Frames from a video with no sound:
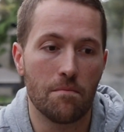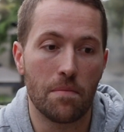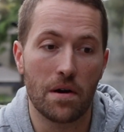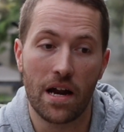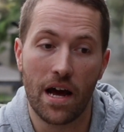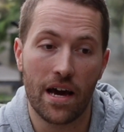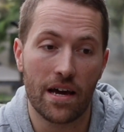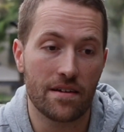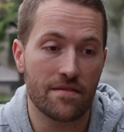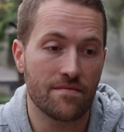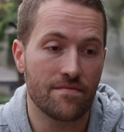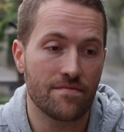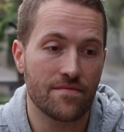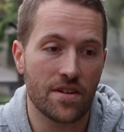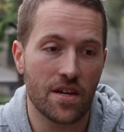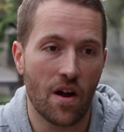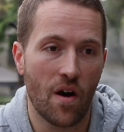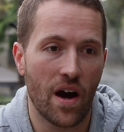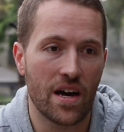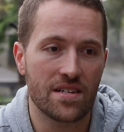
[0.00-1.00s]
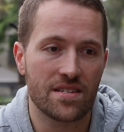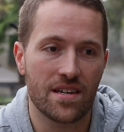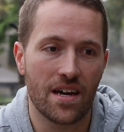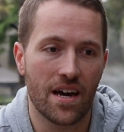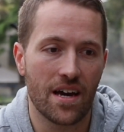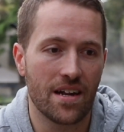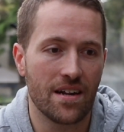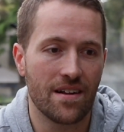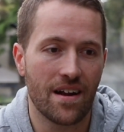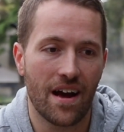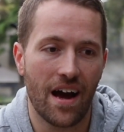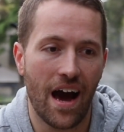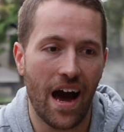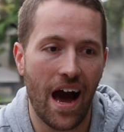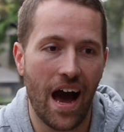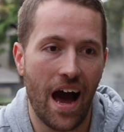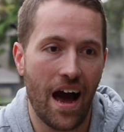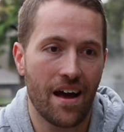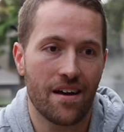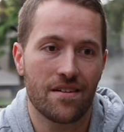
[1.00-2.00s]
But I said,
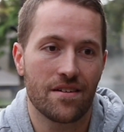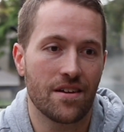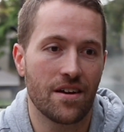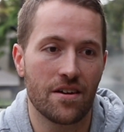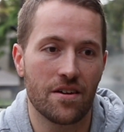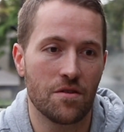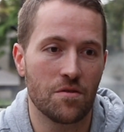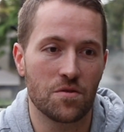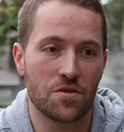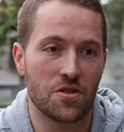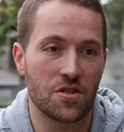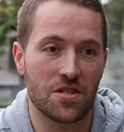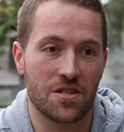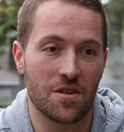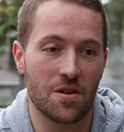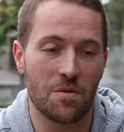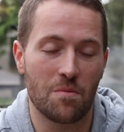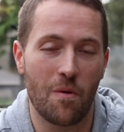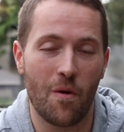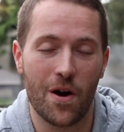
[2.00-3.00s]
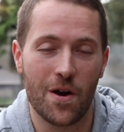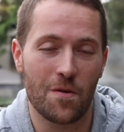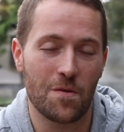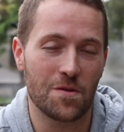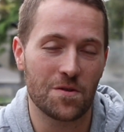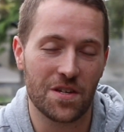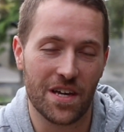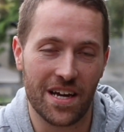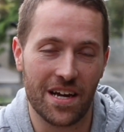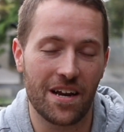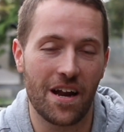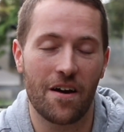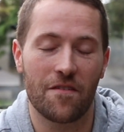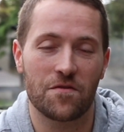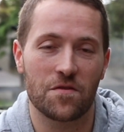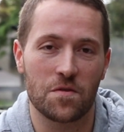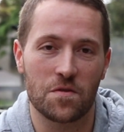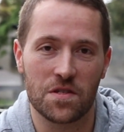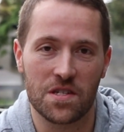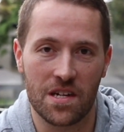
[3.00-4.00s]
it was just a point where it was like
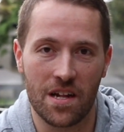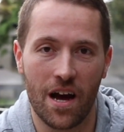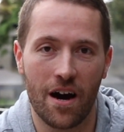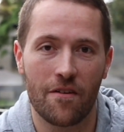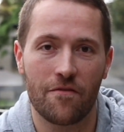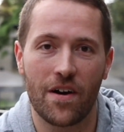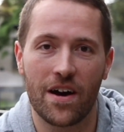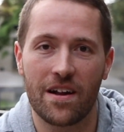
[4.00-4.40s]
enough was enough.